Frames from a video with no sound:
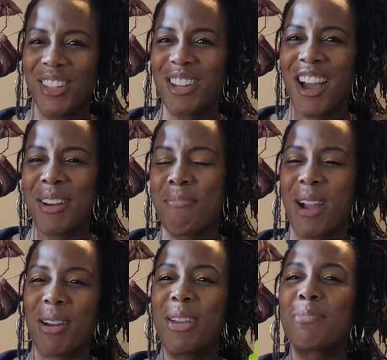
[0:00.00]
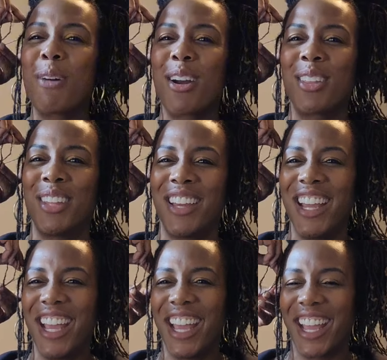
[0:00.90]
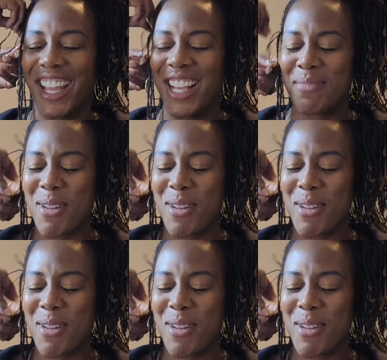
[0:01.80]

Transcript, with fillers: the dog in the background. He's part of the he's